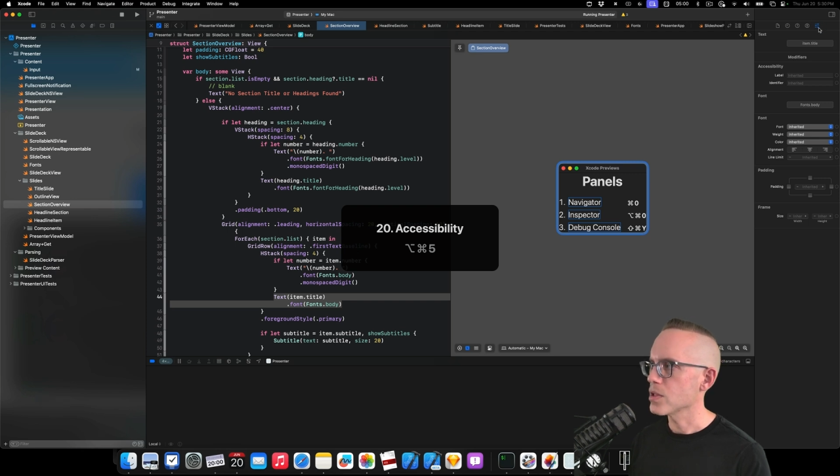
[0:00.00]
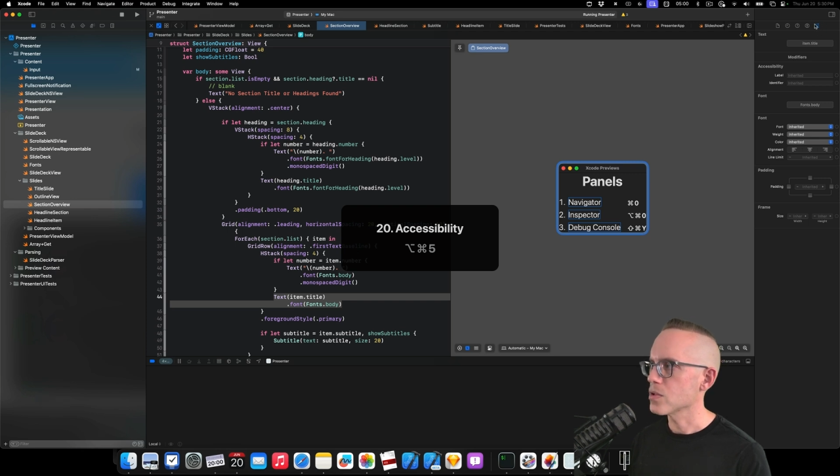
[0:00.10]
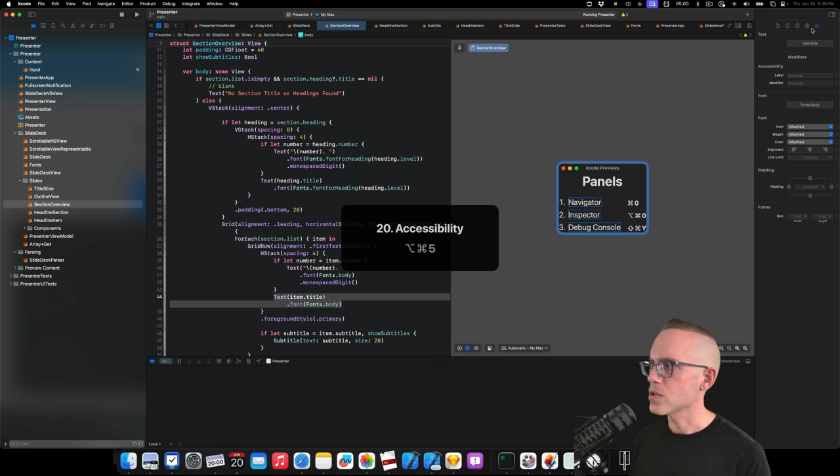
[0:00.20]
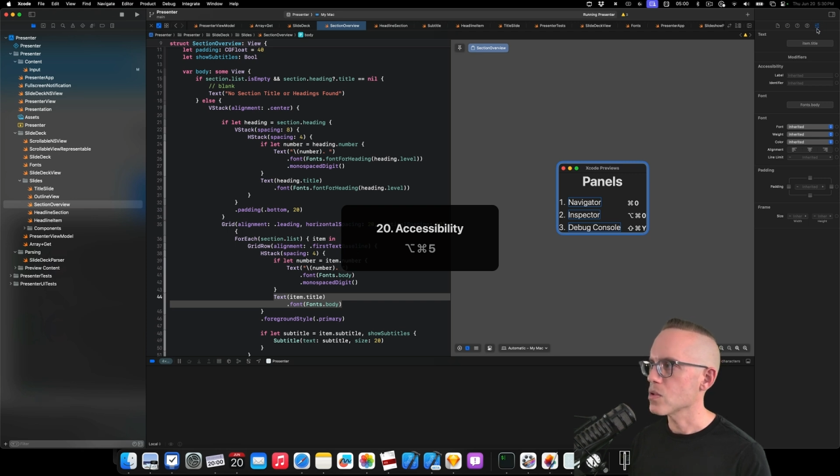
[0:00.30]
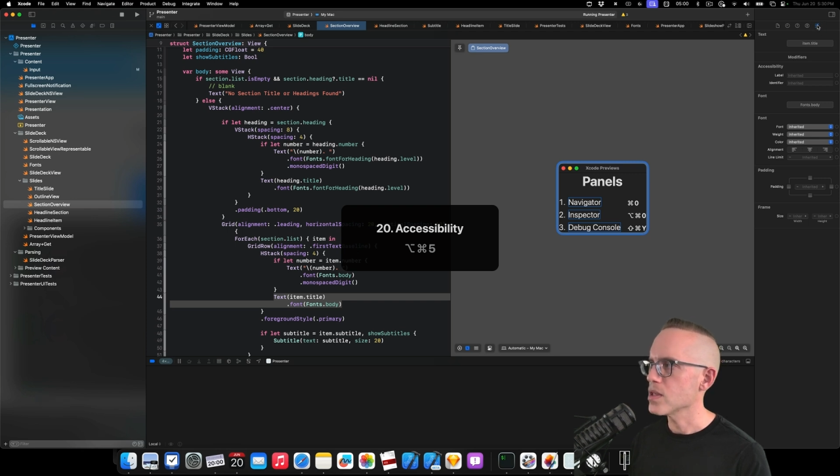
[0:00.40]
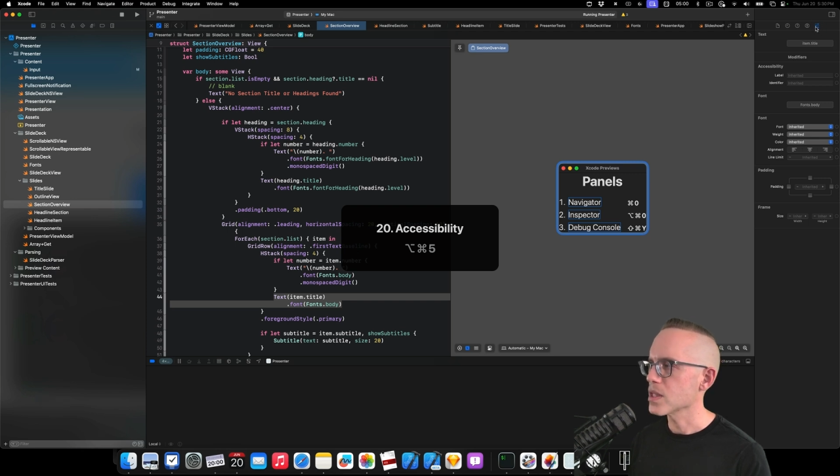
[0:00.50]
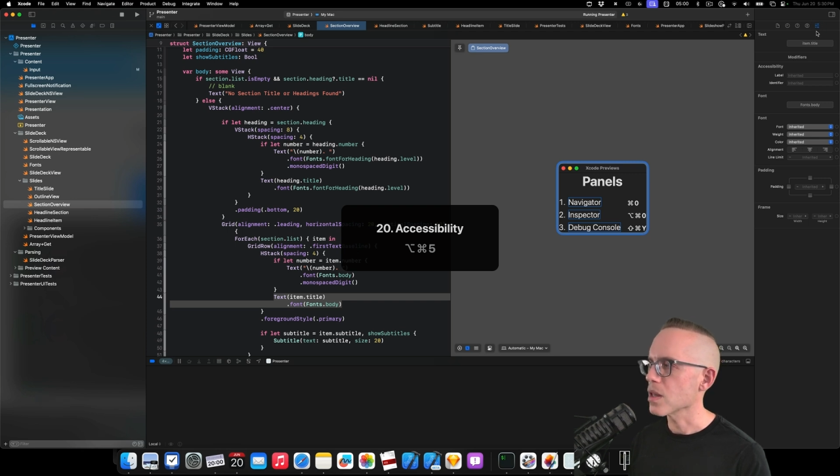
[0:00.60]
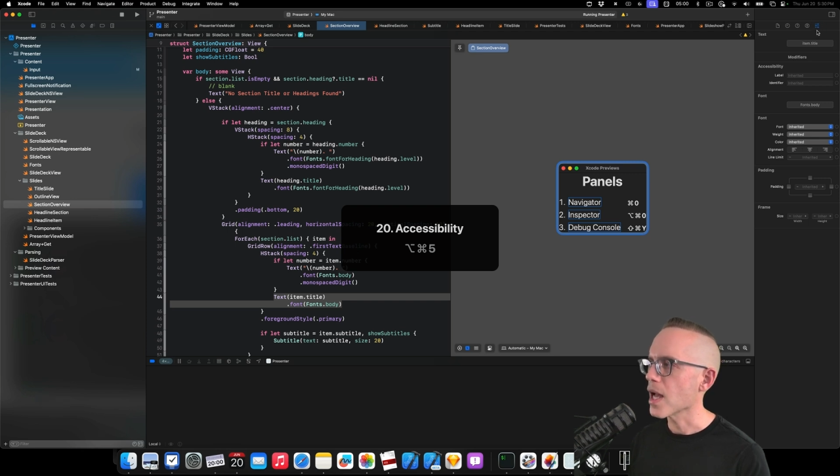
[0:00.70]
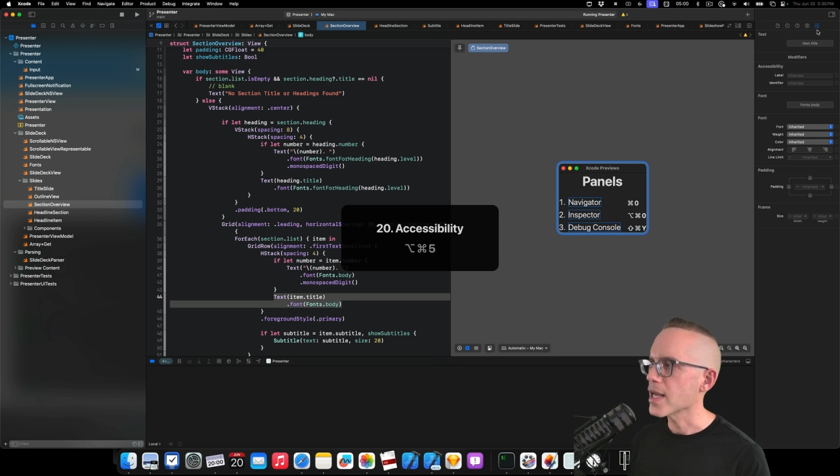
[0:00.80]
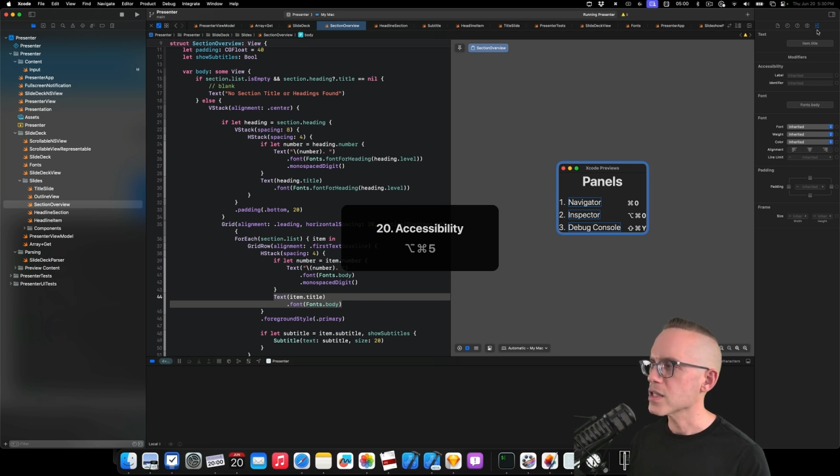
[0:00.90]
so it's always the
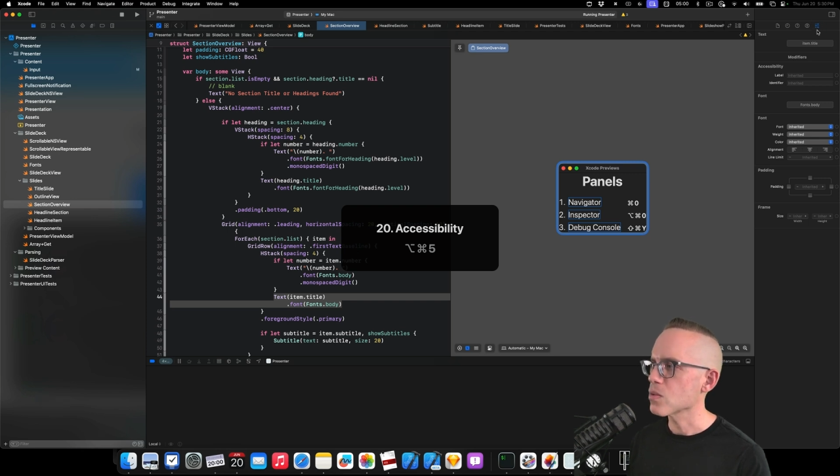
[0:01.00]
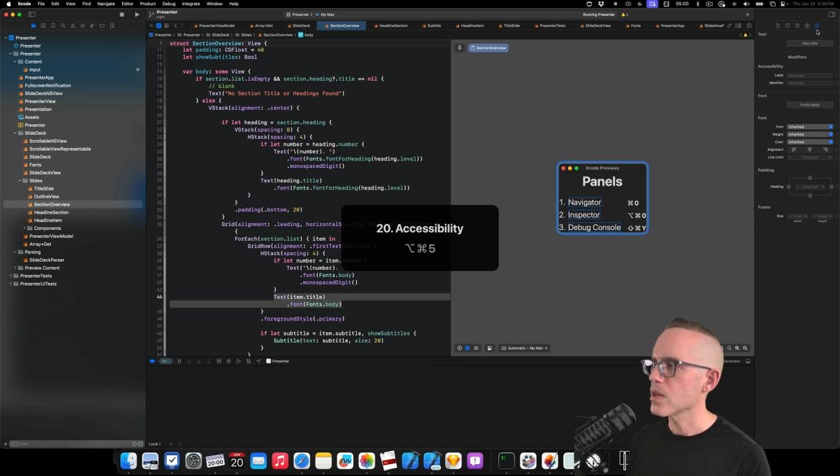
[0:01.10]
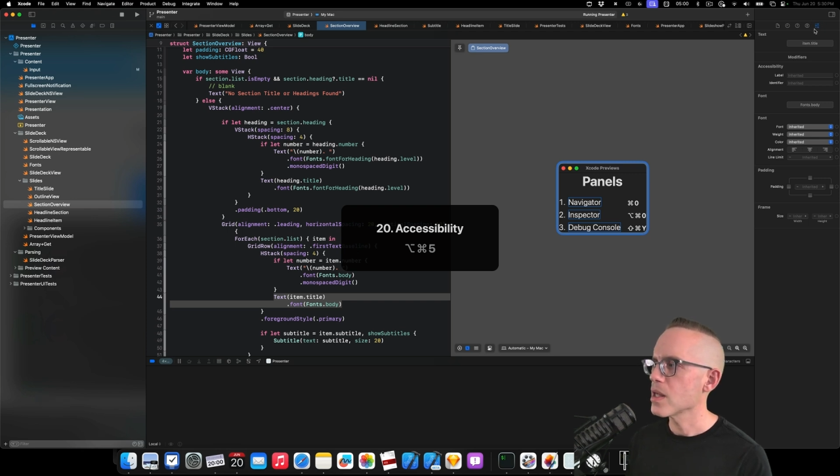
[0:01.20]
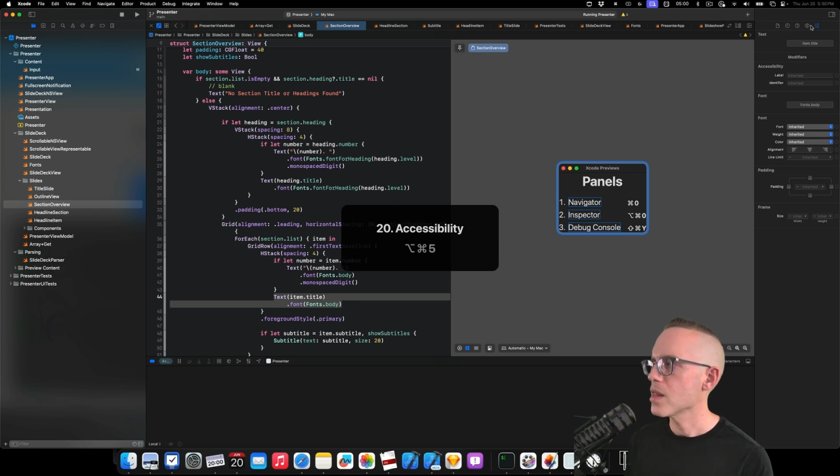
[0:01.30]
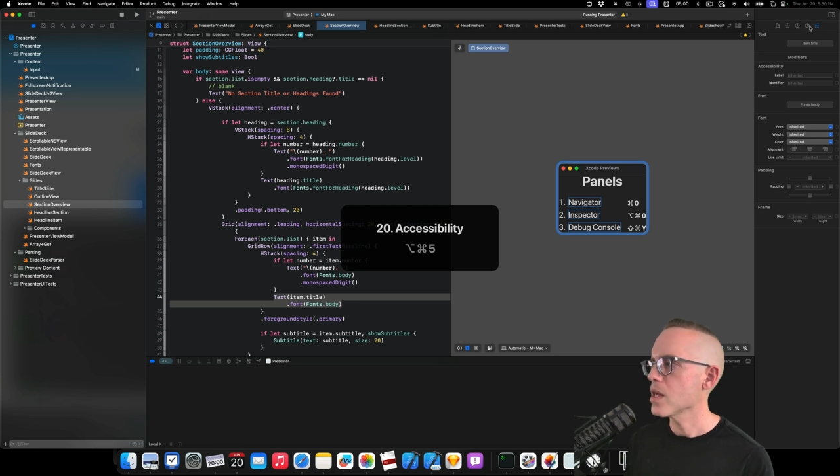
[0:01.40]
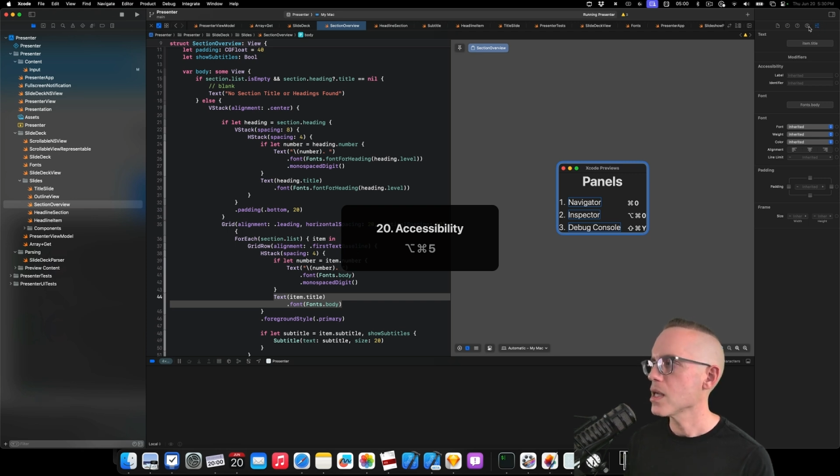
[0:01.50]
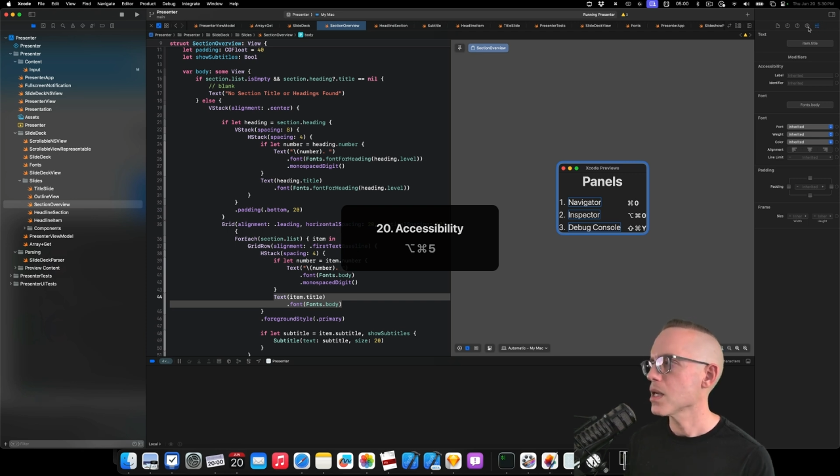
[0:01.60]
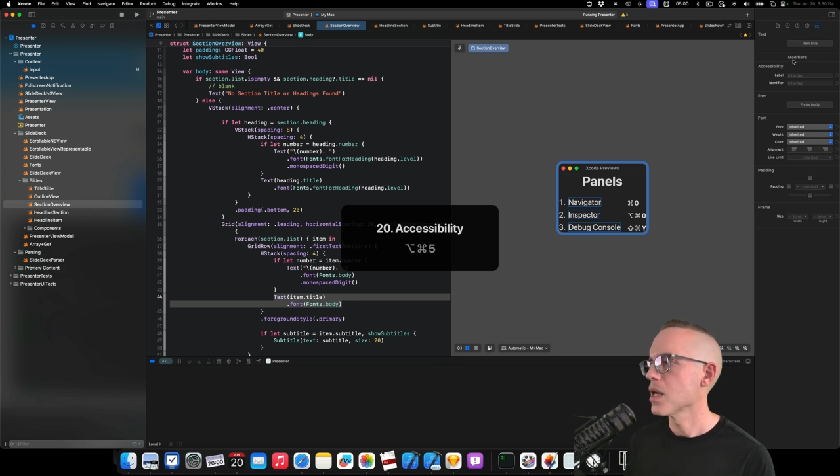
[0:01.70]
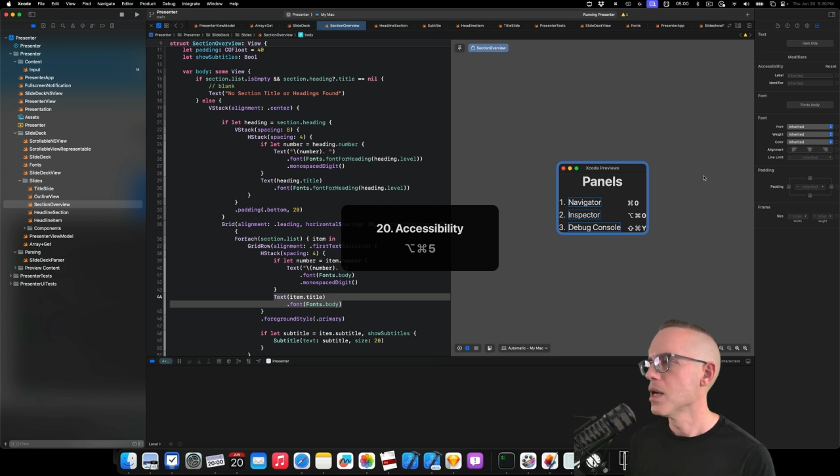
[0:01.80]
last one, I think.